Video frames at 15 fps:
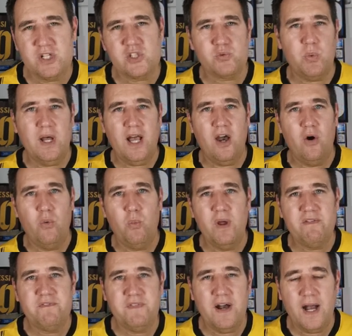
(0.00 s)
as well
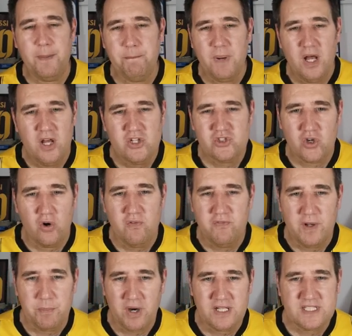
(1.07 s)
with
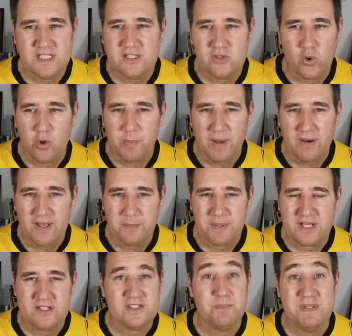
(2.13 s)
Salford, but I didn't talk about it
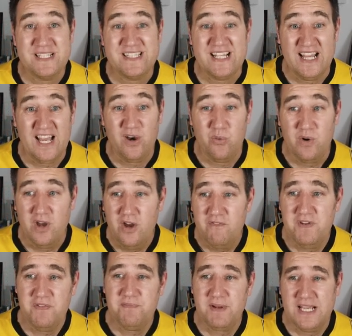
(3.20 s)
because I missed that out.
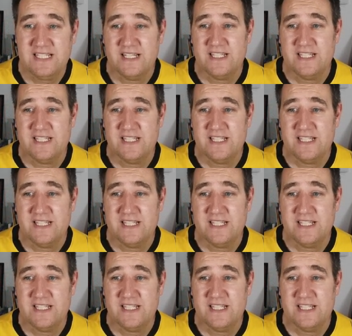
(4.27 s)
Fifth place here,